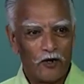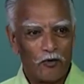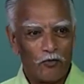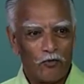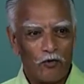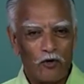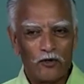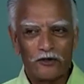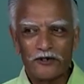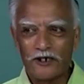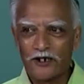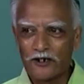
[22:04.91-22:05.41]

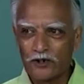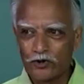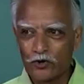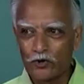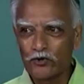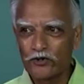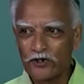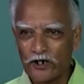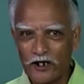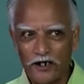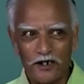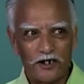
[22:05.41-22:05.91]
more than
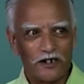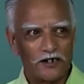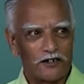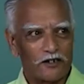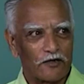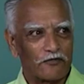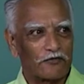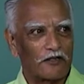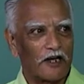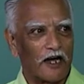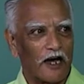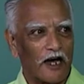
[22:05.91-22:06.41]
two thirds
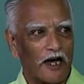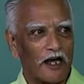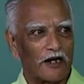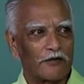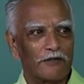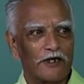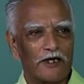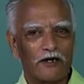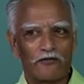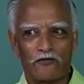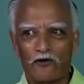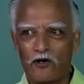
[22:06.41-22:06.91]
of the
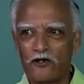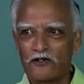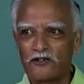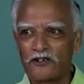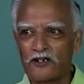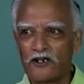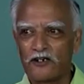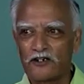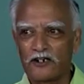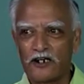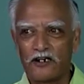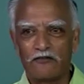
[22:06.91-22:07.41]
army of
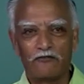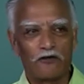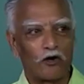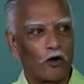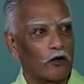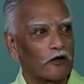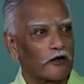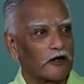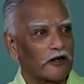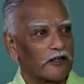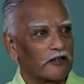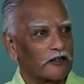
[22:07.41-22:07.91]
Constantine were
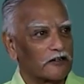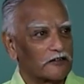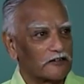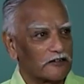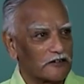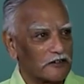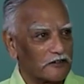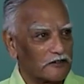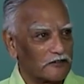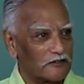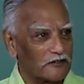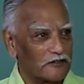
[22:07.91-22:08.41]
already
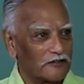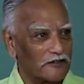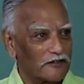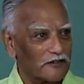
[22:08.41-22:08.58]
Christians.